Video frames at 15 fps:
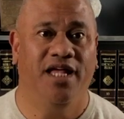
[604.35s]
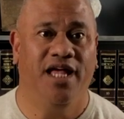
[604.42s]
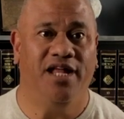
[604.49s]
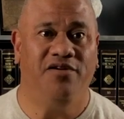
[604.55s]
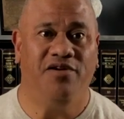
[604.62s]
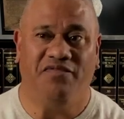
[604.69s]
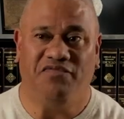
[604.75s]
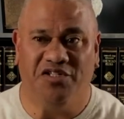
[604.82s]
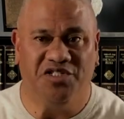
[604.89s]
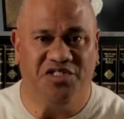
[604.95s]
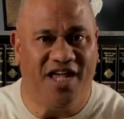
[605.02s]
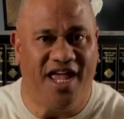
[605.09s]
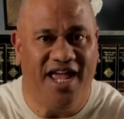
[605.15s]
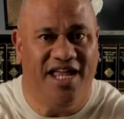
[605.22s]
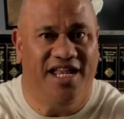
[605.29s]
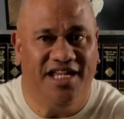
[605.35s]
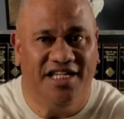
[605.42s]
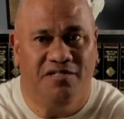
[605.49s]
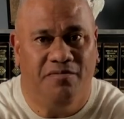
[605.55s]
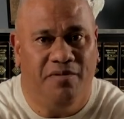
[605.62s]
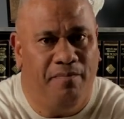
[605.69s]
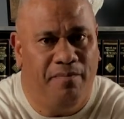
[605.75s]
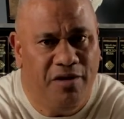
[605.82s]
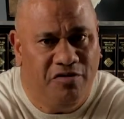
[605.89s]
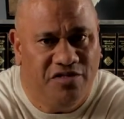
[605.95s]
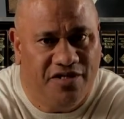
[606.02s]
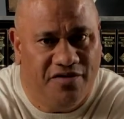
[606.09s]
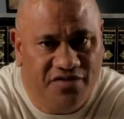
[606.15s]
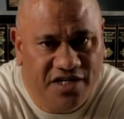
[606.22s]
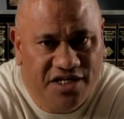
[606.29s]
I don't have to stay in this
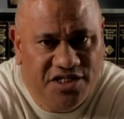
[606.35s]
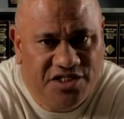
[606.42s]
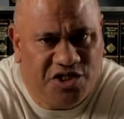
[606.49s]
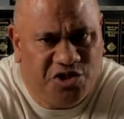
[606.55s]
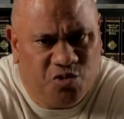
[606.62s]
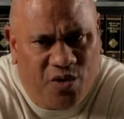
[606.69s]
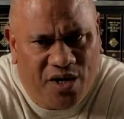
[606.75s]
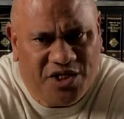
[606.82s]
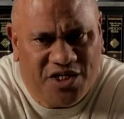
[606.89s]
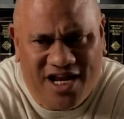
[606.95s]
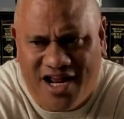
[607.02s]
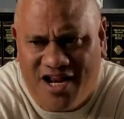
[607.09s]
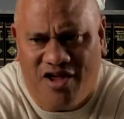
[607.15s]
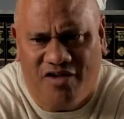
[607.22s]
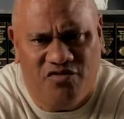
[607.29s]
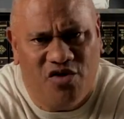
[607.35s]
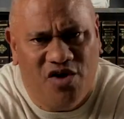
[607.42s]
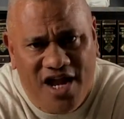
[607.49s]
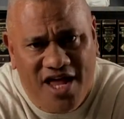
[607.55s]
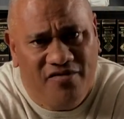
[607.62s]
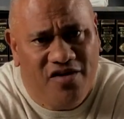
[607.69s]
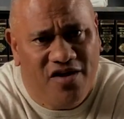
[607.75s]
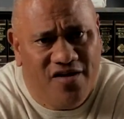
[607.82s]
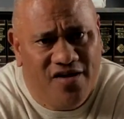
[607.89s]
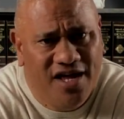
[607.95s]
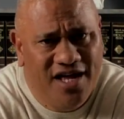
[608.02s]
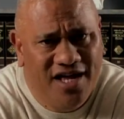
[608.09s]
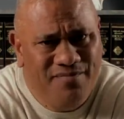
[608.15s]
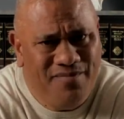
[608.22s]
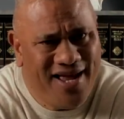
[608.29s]
abusive situation. I don't have to live here.
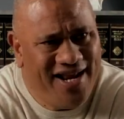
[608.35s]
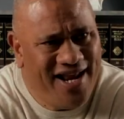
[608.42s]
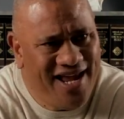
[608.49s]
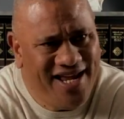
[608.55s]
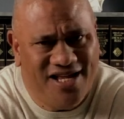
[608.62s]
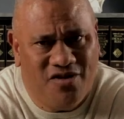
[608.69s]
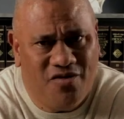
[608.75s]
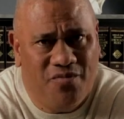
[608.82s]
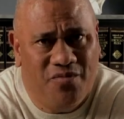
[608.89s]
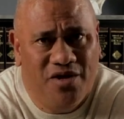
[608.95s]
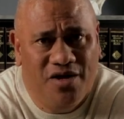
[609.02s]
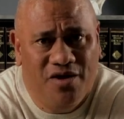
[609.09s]
Man, I can go.